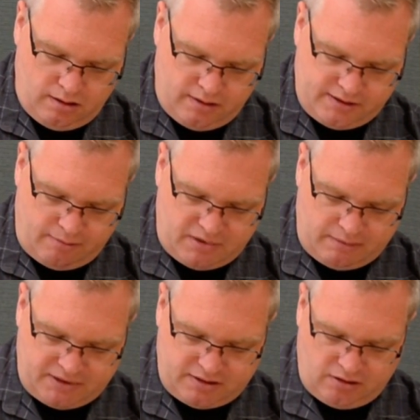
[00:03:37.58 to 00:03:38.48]

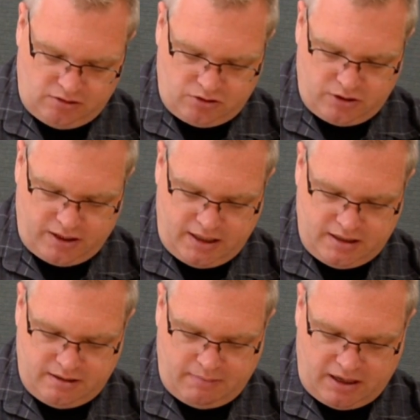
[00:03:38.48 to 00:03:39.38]
Sometimes it's a little tricky
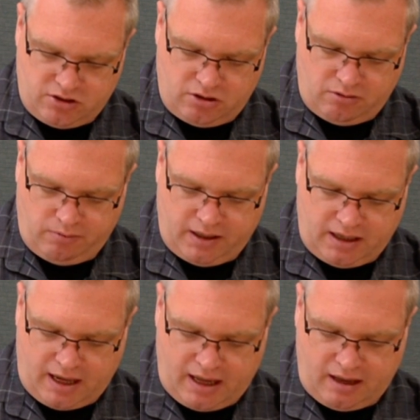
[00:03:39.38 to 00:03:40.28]
to make sure we
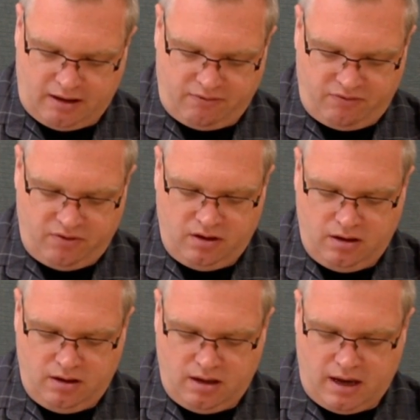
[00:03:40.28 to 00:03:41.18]
have
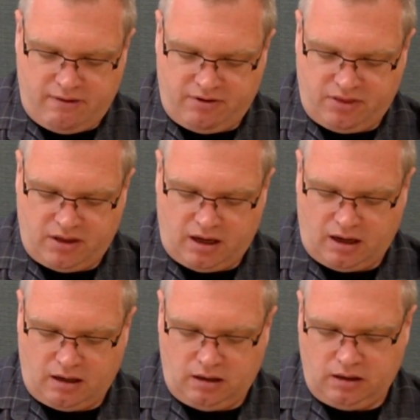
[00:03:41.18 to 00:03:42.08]

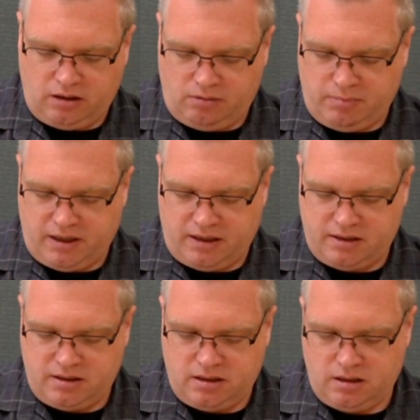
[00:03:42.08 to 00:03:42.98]
everything a little
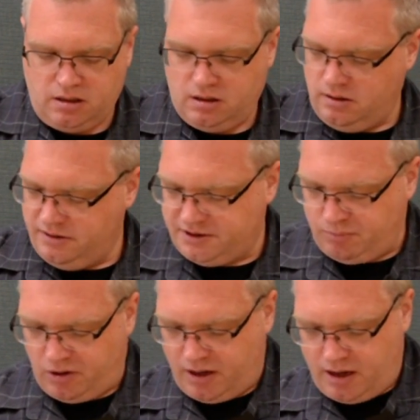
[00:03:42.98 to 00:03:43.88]
bit
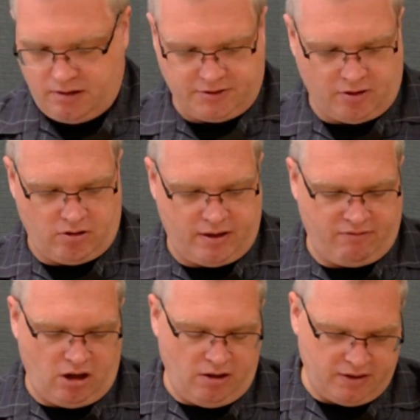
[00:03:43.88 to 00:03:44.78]
spread out so I don't have
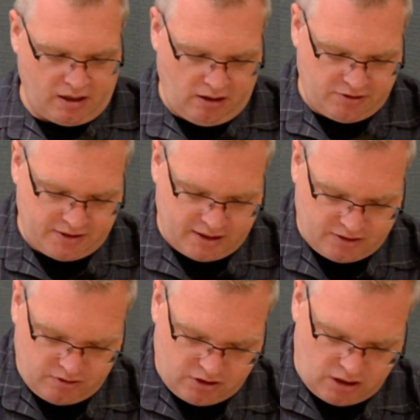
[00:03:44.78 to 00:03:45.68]
all the colors next
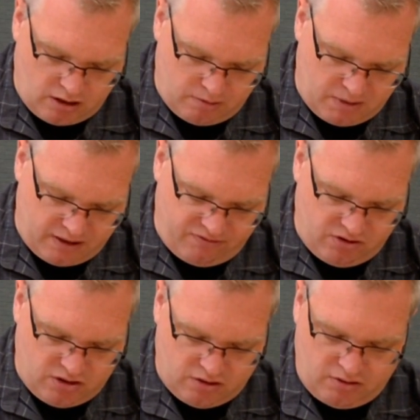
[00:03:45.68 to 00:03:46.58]
to each other, but if you
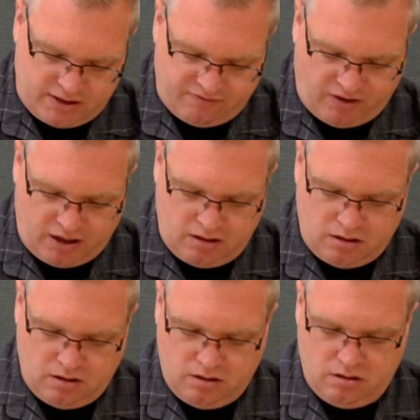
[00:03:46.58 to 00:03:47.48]
do, that's fine.
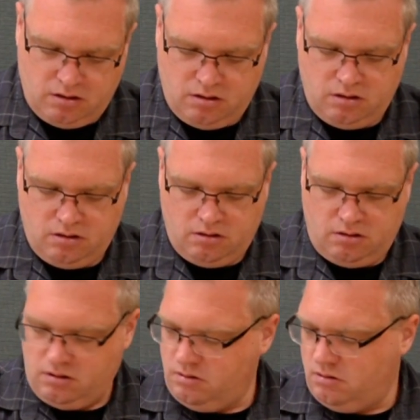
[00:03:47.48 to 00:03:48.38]

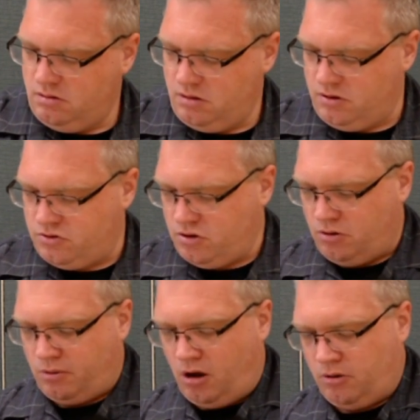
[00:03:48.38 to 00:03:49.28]
There's no
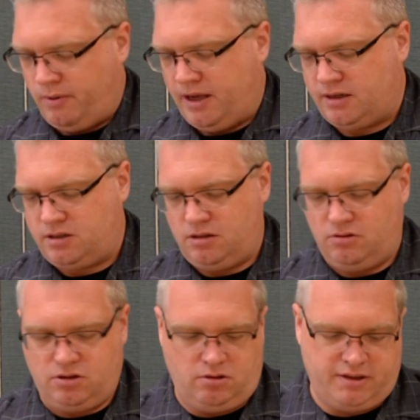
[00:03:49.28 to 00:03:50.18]
wrong way to
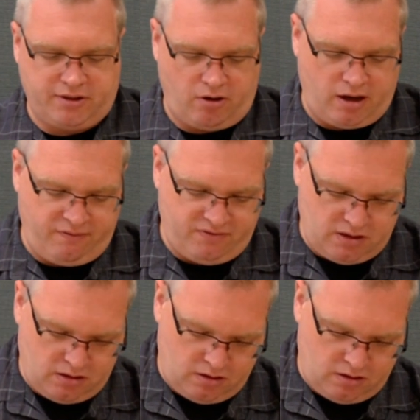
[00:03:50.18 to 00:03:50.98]
do this craft.